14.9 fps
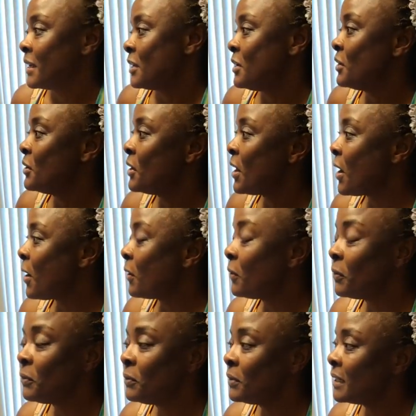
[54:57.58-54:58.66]
you
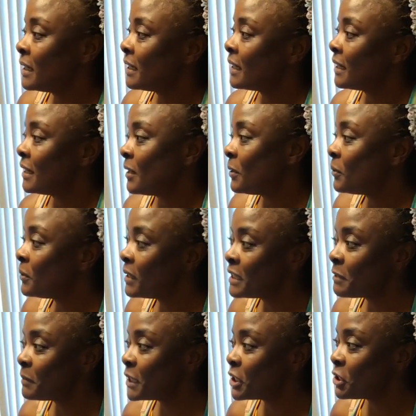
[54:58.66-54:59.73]
know, who is
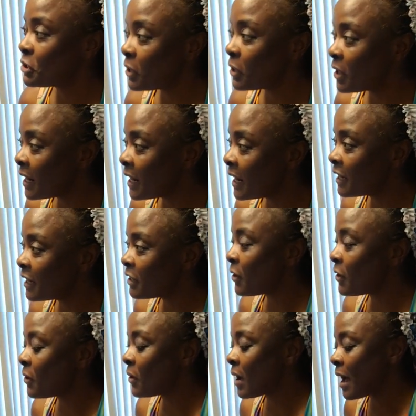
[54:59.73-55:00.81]
mature and
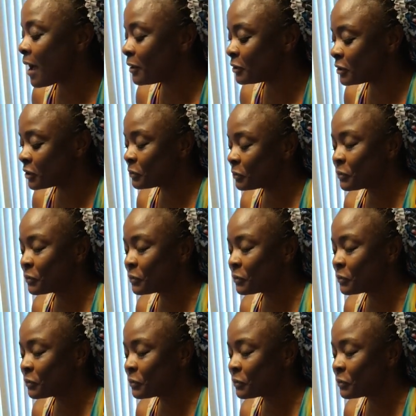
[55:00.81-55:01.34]
know how to